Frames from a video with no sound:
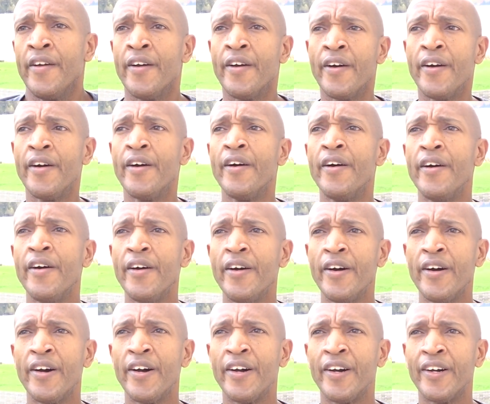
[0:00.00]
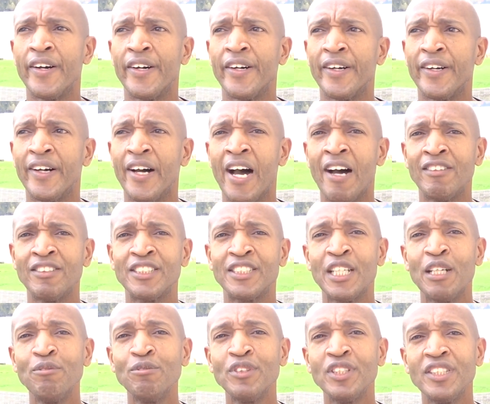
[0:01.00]
I was
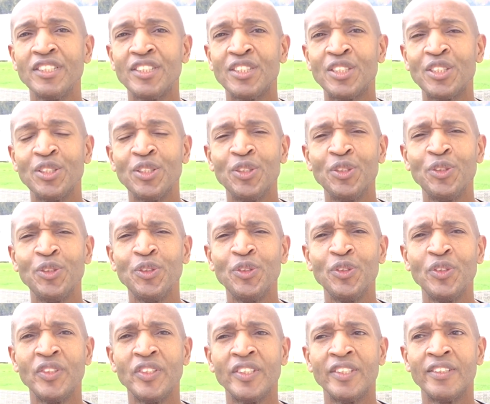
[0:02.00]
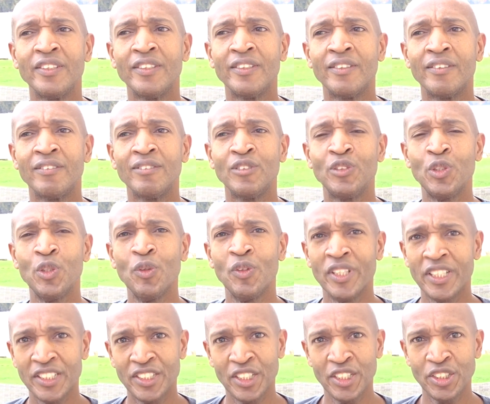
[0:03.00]
tempted to do
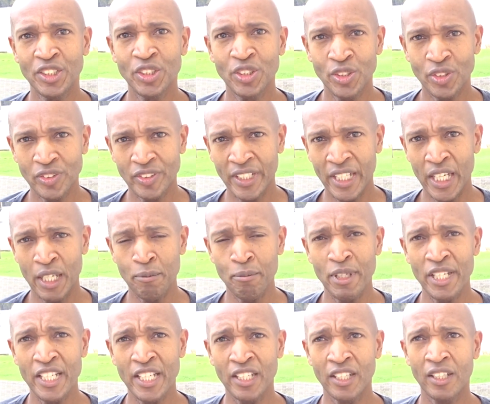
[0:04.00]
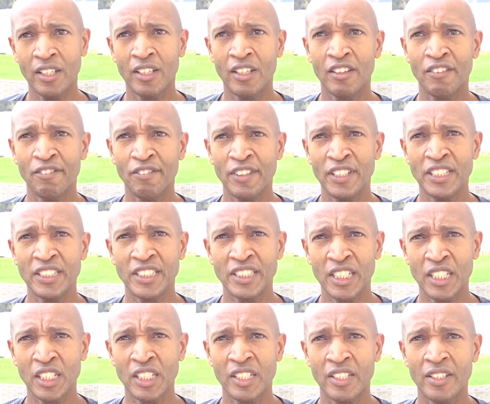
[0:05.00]
an additional day, meaning
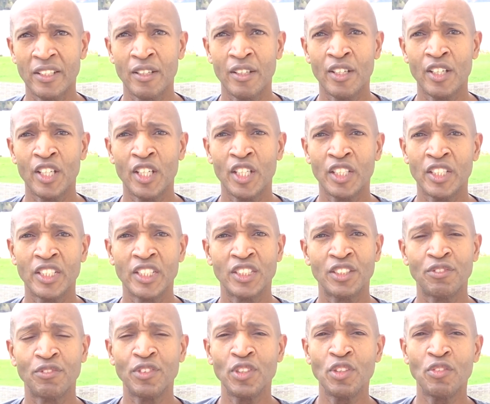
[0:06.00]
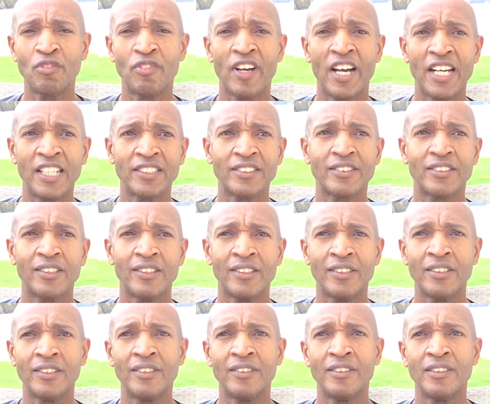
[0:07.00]
finishing this food fast
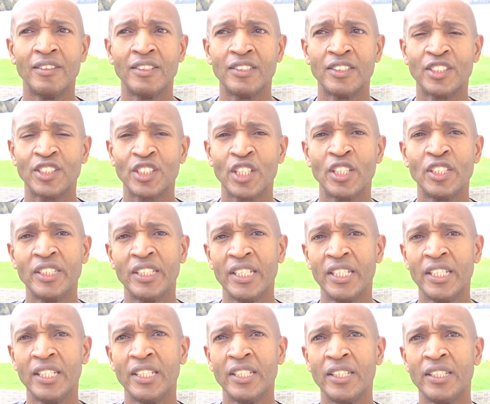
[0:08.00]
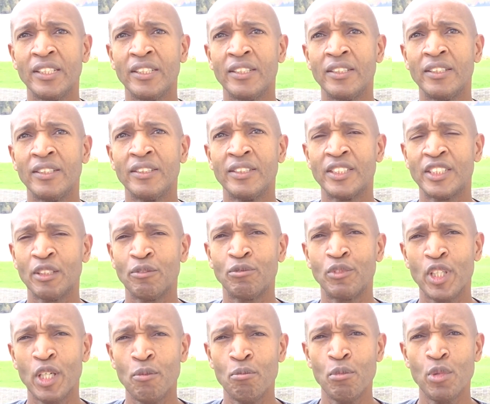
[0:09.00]
on Sunday,
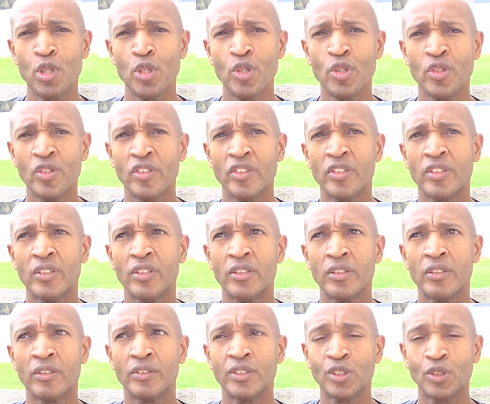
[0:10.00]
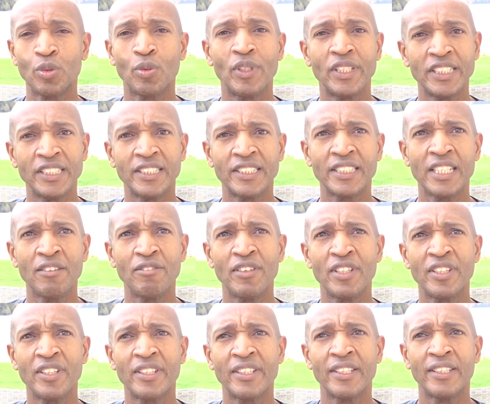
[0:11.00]
September
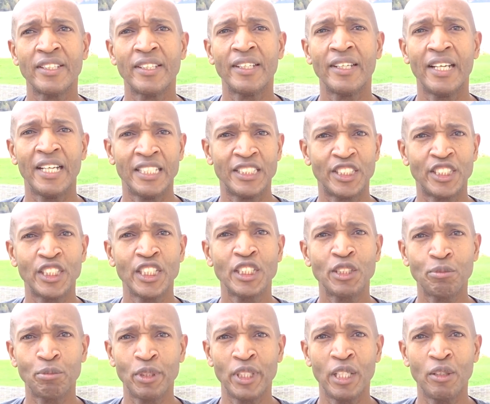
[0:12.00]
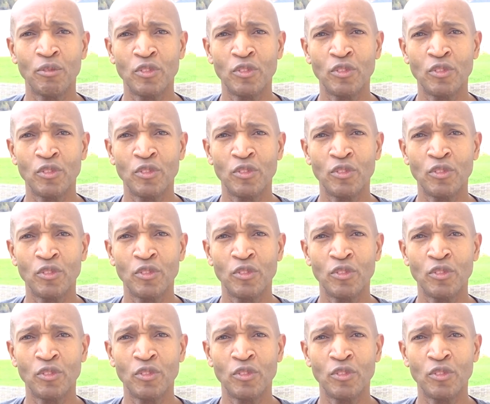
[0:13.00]
27th at 6 p.m.,